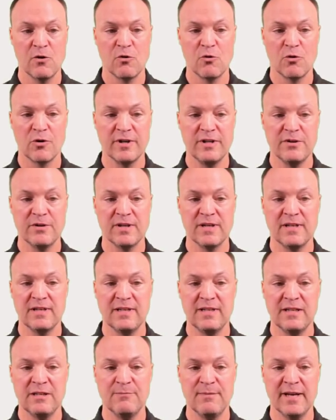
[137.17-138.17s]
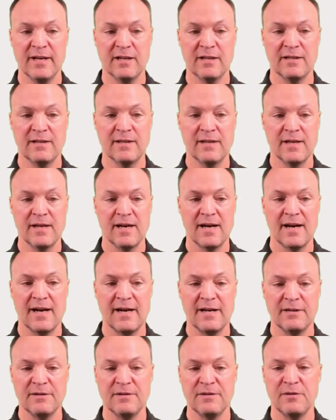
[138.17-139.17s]
or you can email
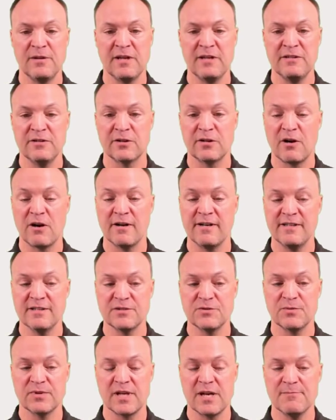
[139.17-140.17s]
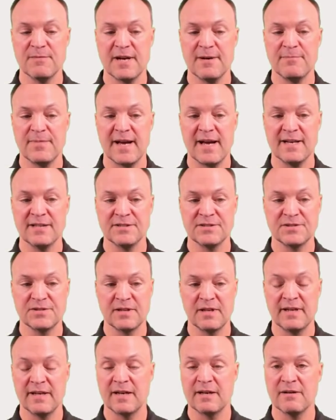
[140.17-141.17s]
uh, that your guardian will come up
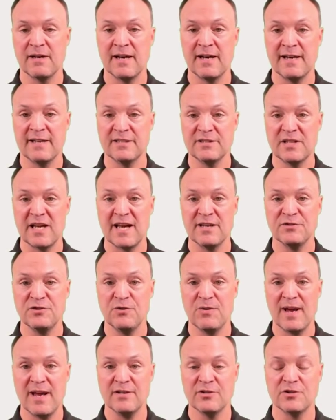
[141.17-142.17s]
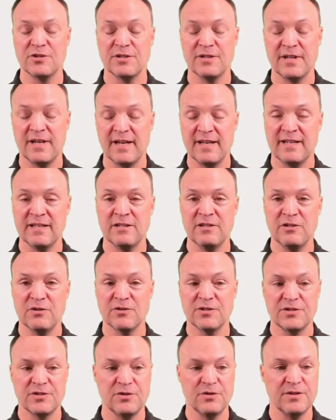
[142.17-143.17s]
as uh, as you enter in
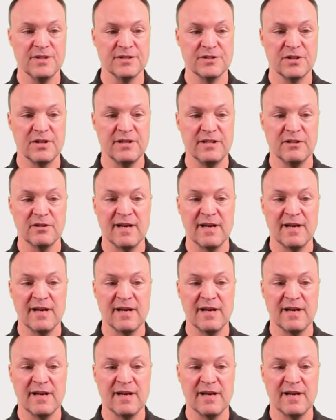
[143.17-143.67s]
your students on.